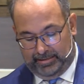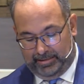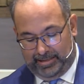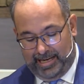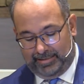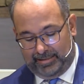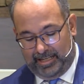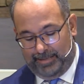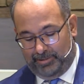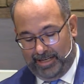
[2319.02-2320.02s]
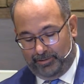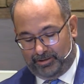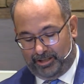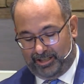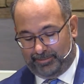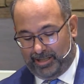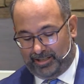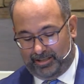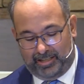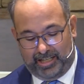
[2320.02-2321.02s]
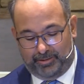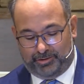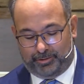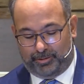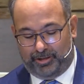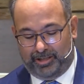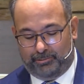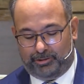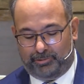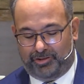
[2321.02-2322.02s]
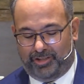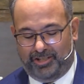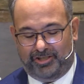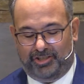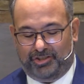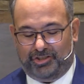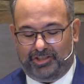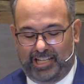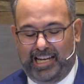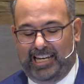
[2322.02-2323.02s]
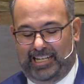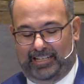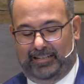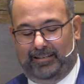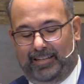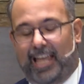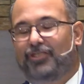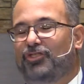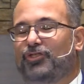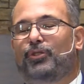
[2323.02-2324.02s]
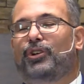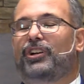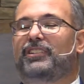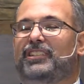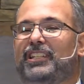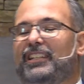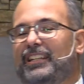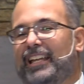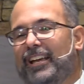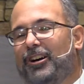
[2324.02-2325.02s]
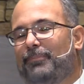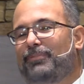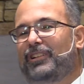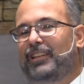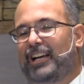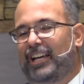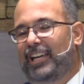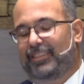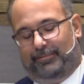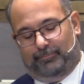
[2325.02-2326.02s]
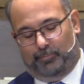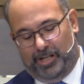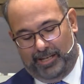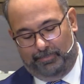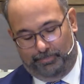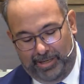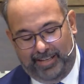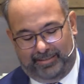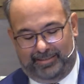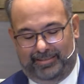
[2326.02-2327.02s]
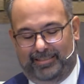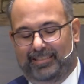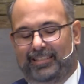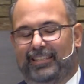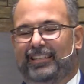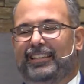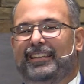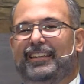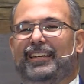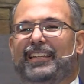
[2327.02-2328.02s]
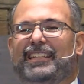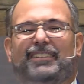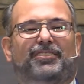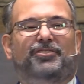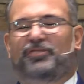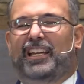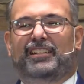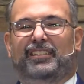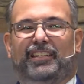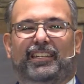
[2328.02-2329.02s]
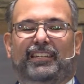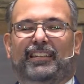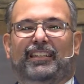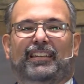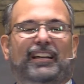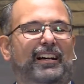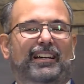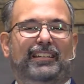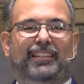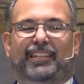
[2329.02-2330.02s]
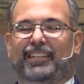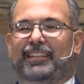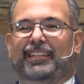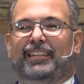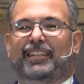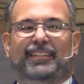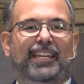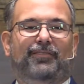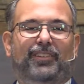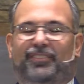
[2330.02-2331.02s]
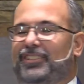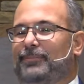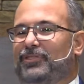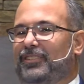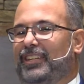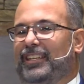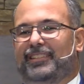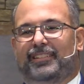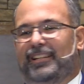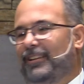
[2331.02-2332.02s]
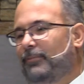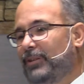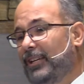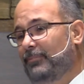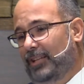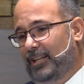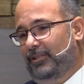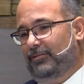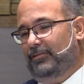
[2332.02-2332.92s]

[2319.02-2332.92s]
The last time David talked about Goliath's sword, it was with such disdain. That sword didn't help Goliath one bit. And yet, strangely, oddly, David seems to think it's going to help him now.